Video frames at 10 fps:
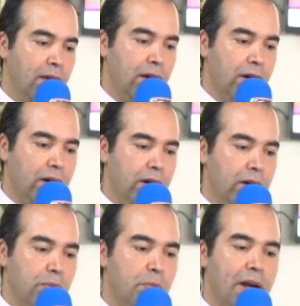
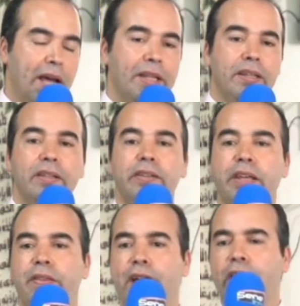But I
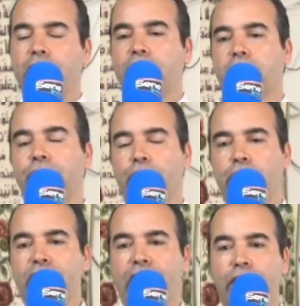did that
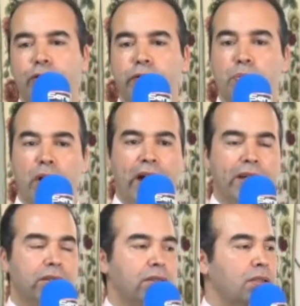not out of
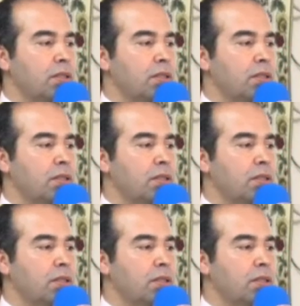pride,